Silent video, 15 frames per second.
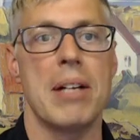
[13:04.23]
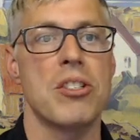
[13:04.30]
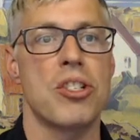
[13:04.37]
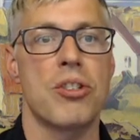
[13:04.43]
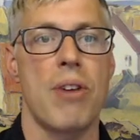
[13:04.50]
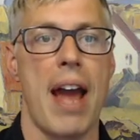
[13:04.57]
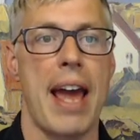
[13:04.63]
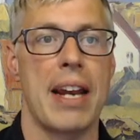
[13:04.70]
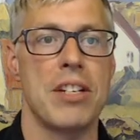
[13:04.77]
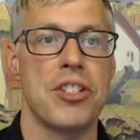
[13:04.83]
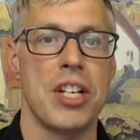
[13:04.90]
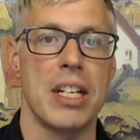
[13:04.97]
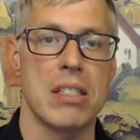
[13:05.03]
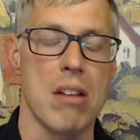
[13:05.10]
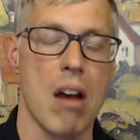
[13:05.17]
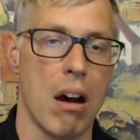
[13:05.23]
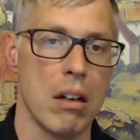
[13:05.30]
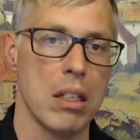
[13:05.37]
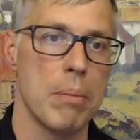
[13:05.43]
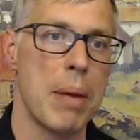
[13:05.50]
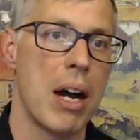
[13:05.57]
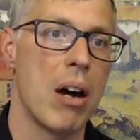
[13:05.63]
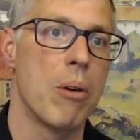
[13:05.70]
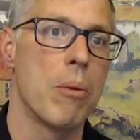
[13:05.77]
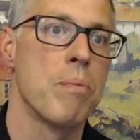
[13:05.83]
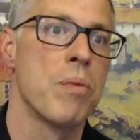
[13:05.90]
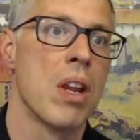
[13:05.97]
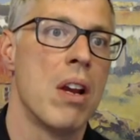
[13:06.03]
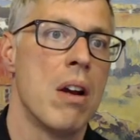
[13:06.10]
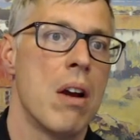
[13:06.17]
strategy. It's all about
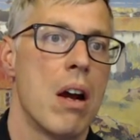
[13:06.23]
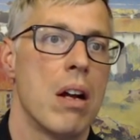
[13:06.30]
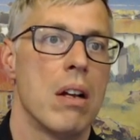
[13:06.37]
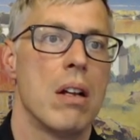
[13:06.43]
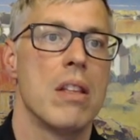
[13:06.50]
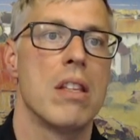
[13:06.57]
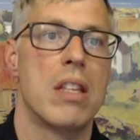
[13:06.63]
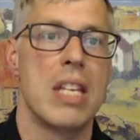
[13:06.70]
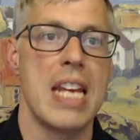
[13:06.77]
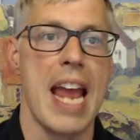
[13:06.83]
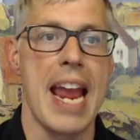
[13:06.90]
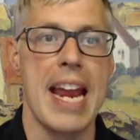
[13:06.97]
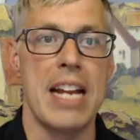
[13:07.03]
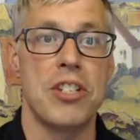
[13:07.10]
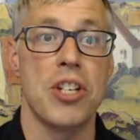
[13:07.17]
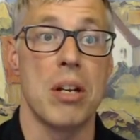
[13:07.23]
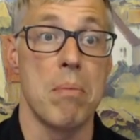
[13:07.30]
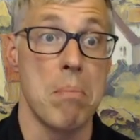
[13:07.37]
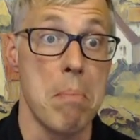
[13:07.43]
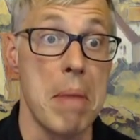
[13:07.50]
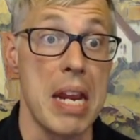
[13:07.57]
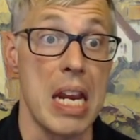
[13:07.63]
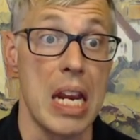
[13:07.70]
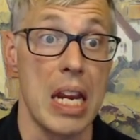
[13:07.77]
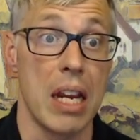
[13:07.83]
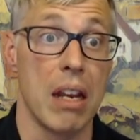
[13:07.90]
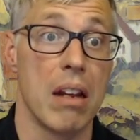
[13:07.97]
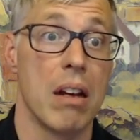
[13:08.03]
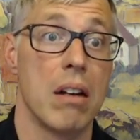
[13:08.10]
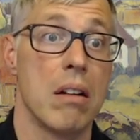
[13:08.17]
the agent,
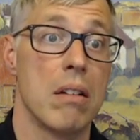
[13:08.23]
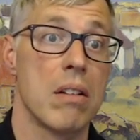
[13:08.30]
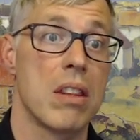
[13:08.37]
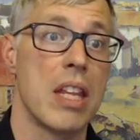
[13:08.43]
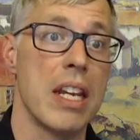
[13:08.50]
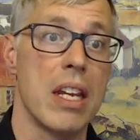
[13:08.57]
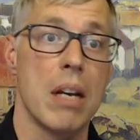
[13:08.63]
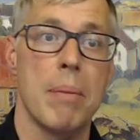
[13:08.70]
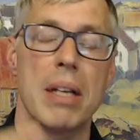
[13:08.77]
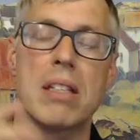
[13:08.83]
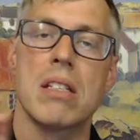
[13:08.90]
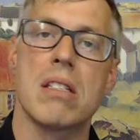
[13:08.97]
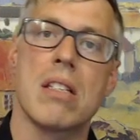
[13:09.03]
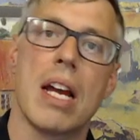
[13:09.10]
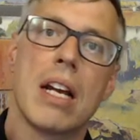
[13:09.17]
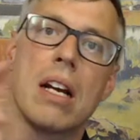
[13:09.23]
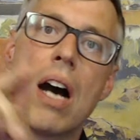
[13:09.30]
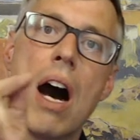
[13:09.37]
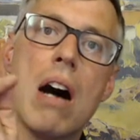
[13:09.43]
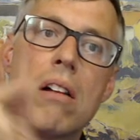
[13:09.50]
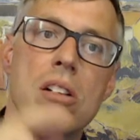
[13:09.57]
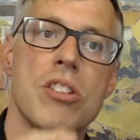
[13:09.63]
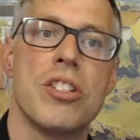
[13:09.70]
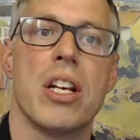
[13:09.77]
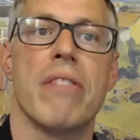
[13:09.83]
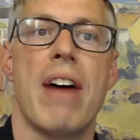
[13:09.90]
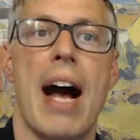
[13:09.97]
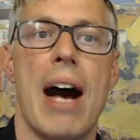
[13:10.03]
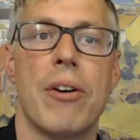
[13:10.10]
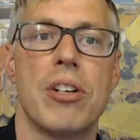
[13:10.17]
me, thinking about the psychology of
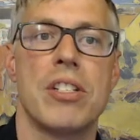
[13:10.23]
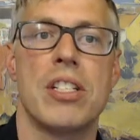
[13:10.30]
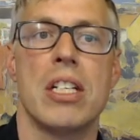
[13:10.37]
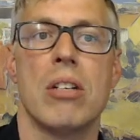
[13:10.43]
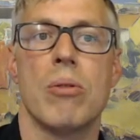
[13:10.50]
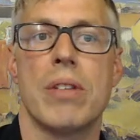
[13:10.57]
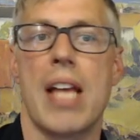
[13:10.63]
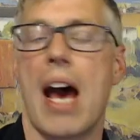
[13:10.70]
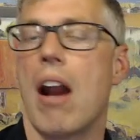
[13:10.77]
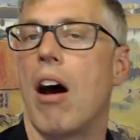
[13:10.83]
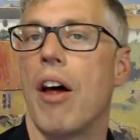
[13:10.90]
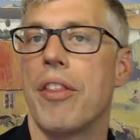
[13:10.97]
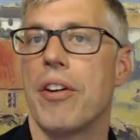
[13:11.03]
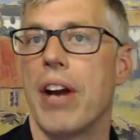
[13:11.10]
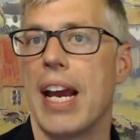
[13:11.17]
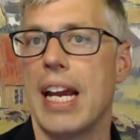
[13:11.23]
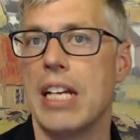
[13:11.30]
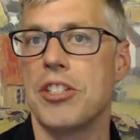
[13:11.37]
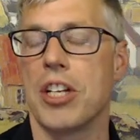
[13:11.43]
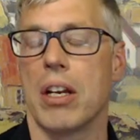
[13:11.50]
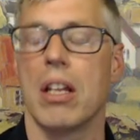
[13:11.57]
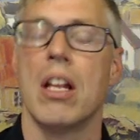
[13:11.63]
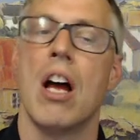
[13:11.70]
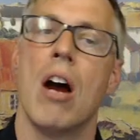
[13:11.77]
how to deal with that other agent.